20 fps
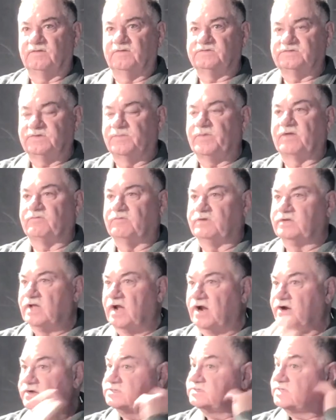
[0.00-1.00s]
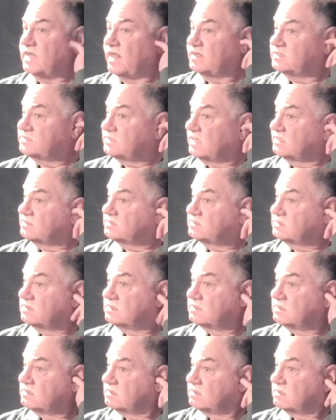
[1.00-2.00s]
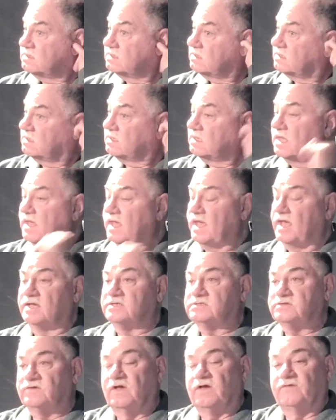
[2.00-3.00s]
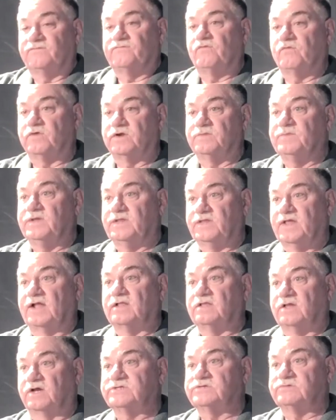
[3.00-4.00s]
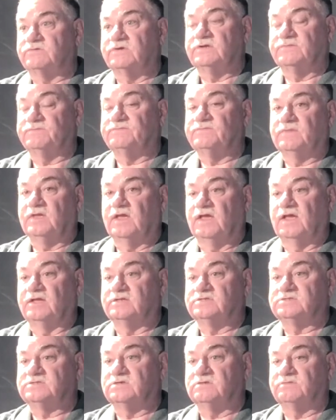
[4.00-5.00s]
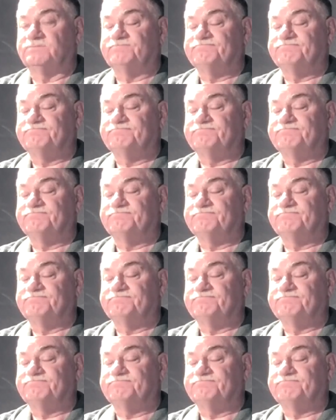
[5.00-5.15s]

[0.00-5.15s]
semi-retired status has afforded me that luxury. And so.